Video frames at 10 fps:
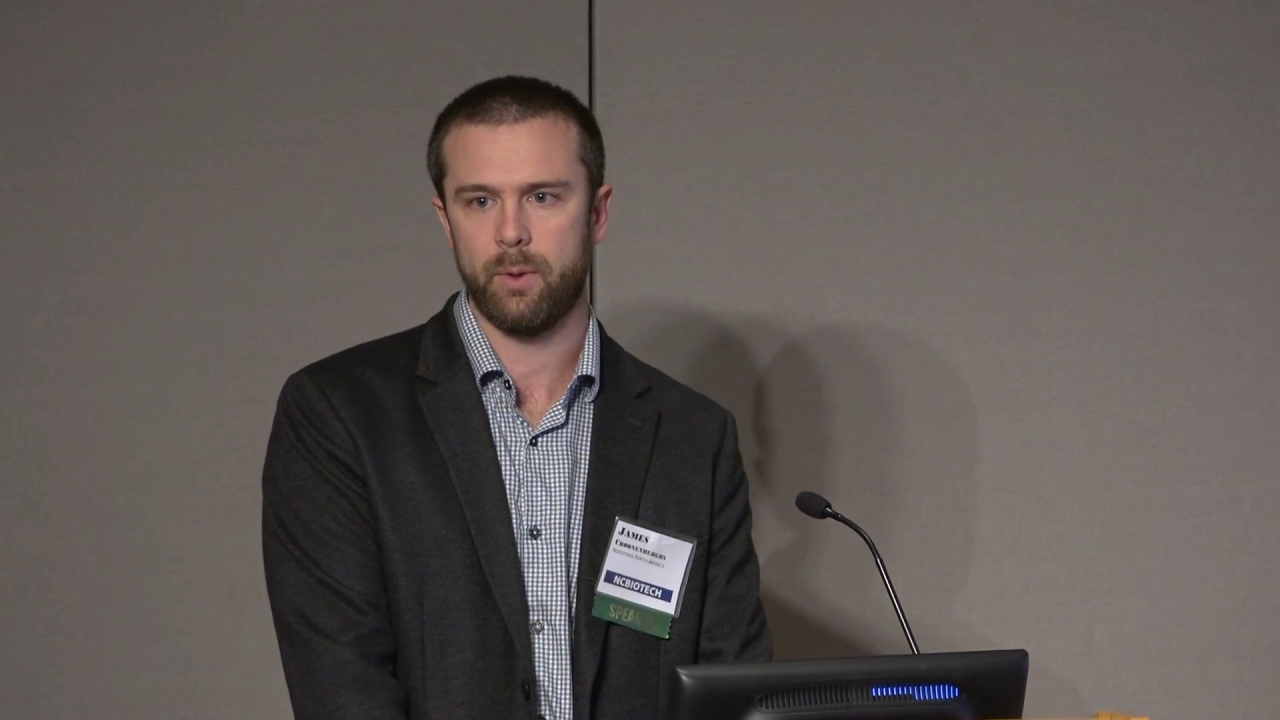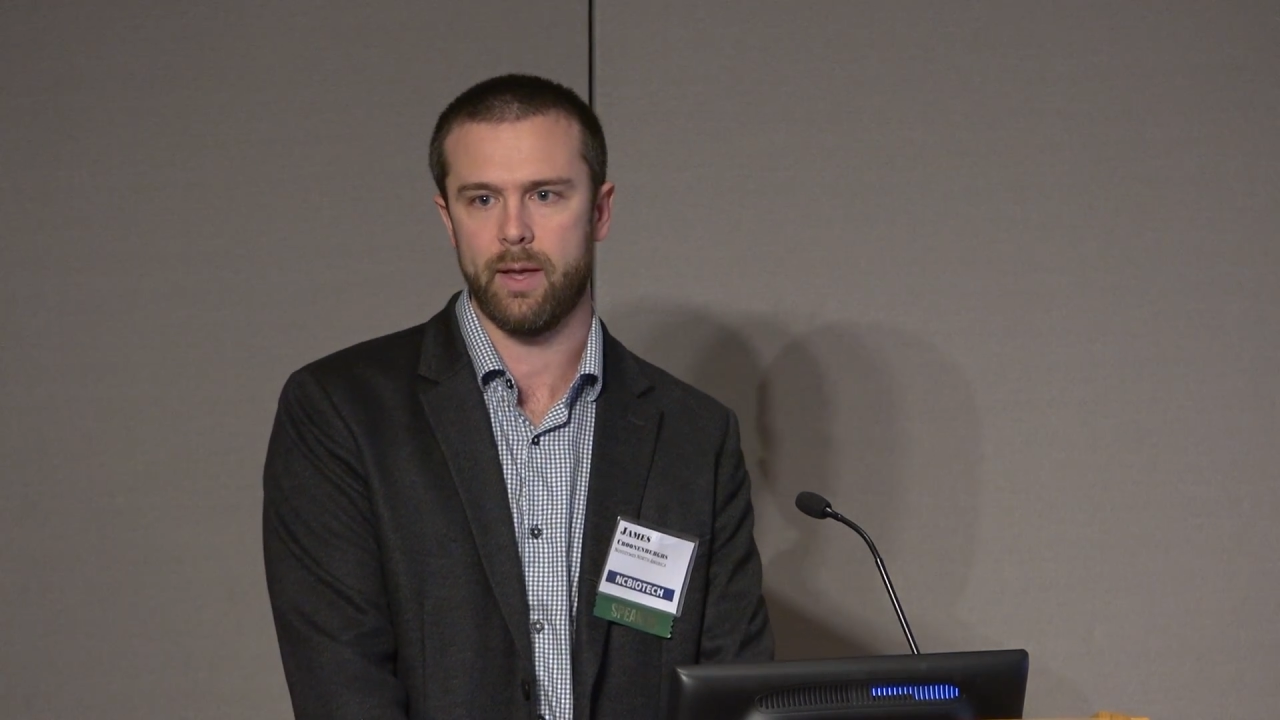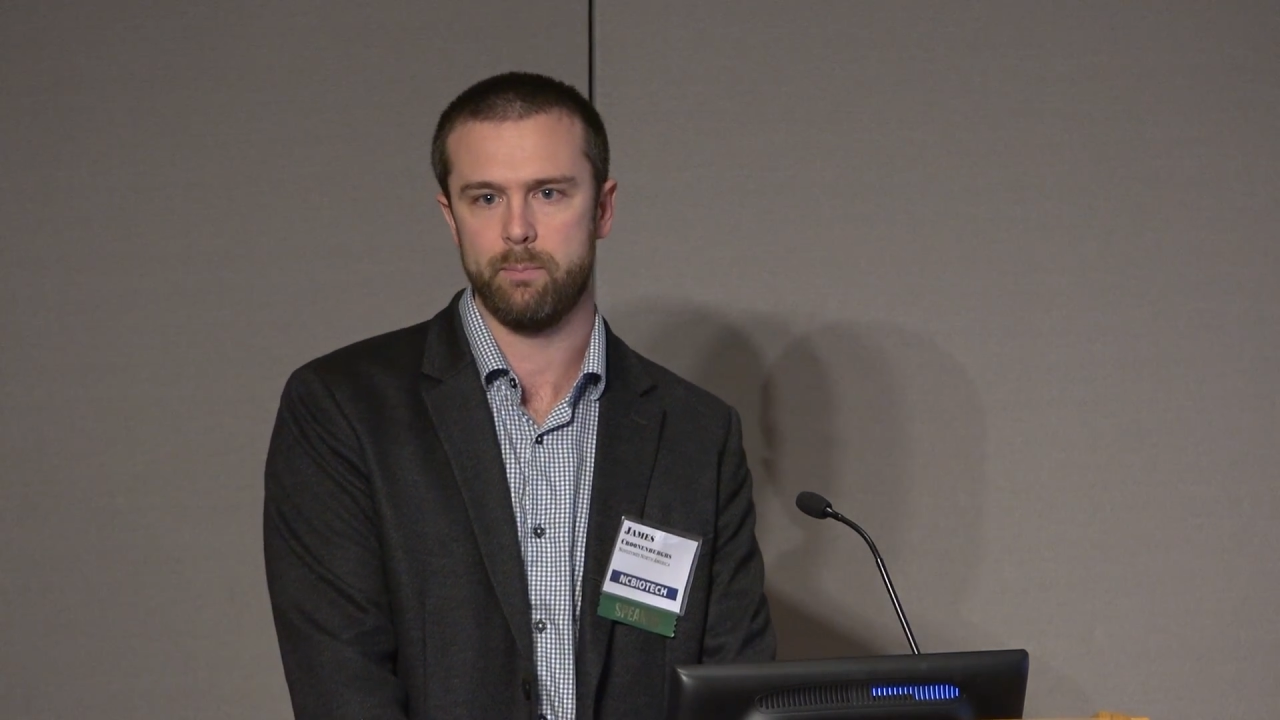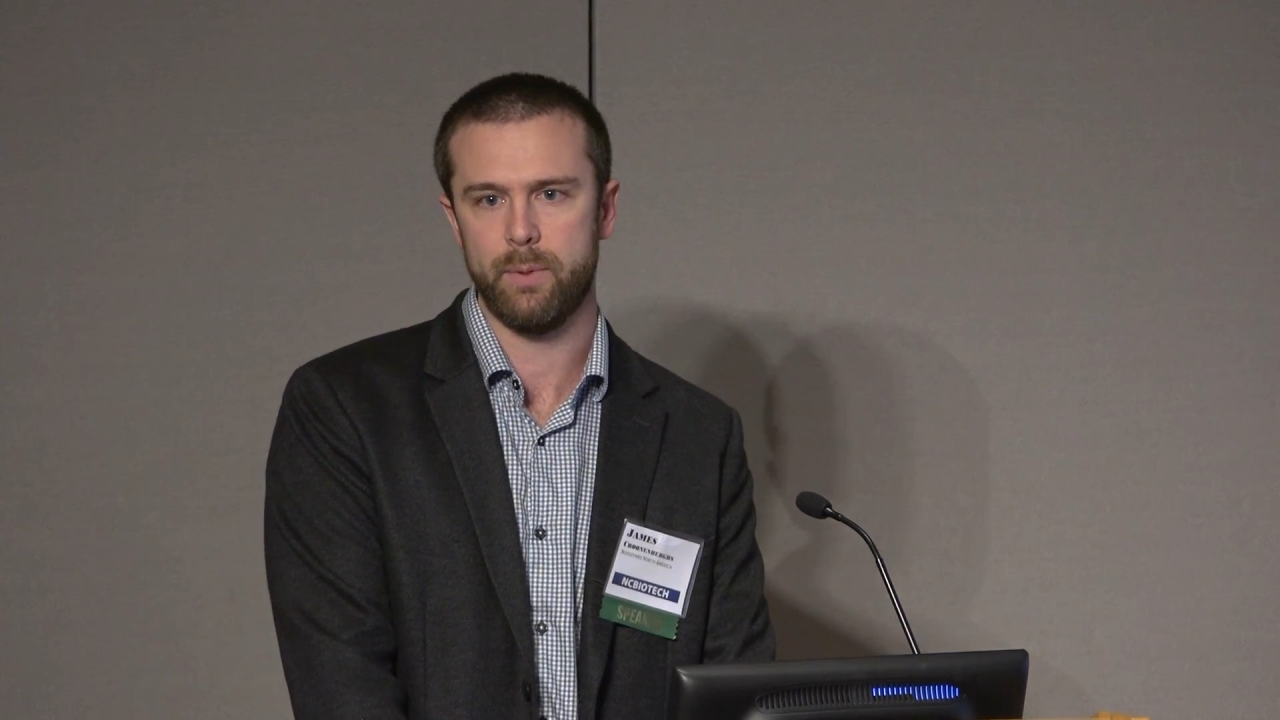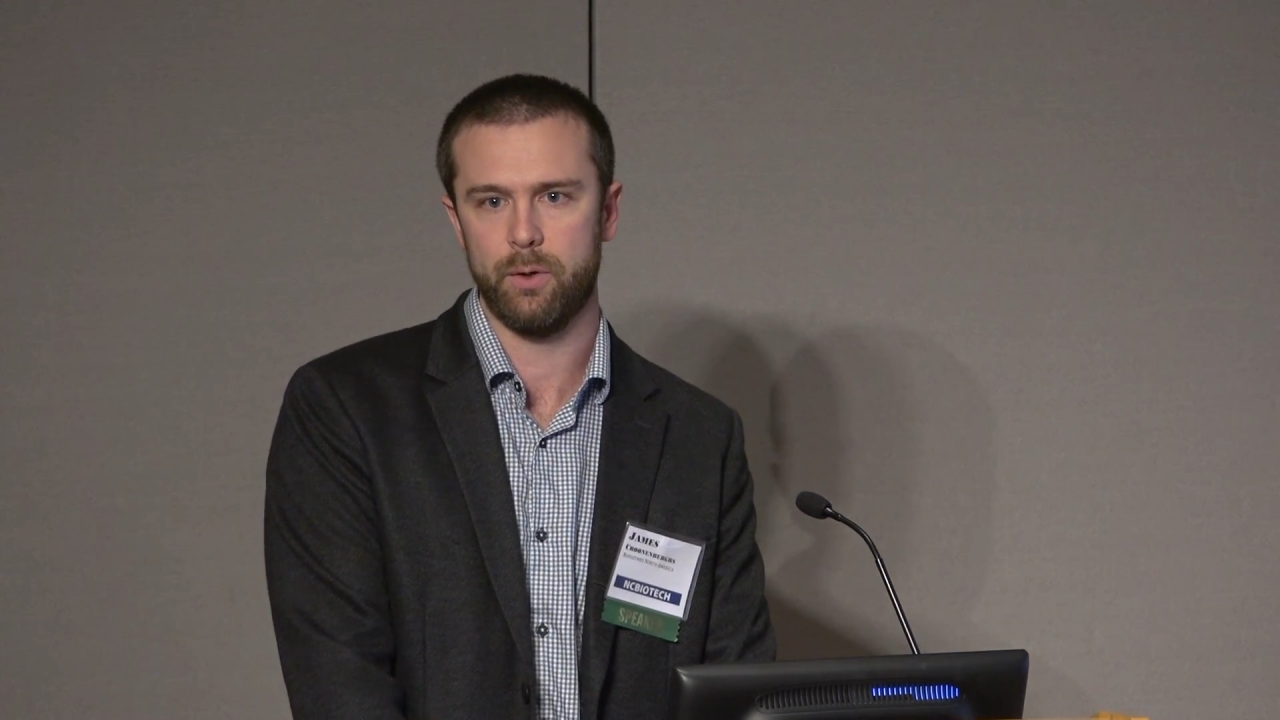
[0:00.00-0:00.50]

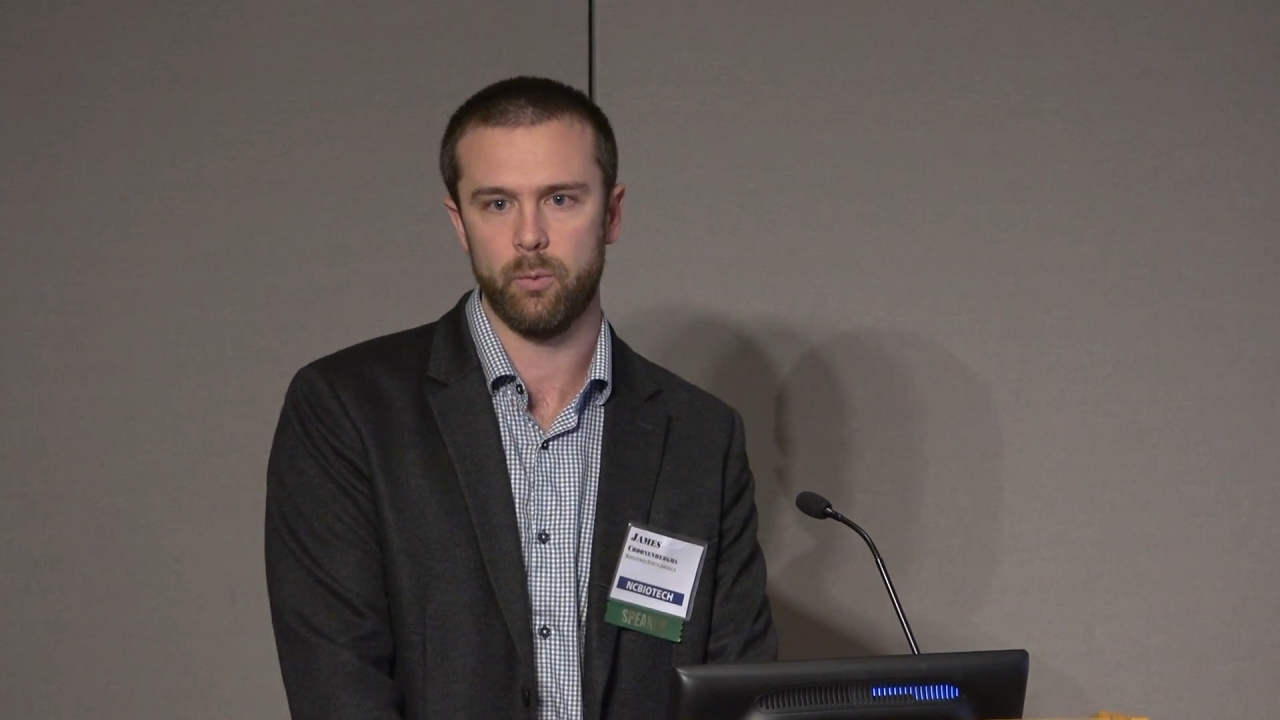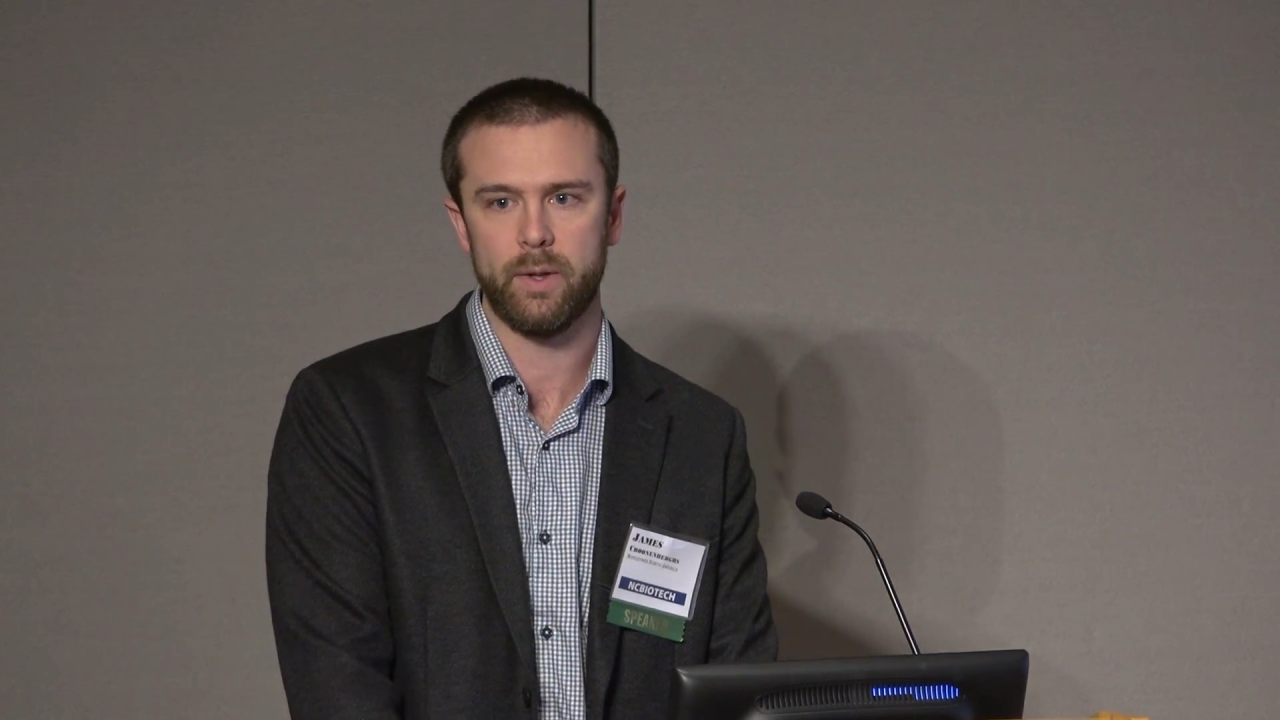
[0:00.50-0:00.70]
plant built,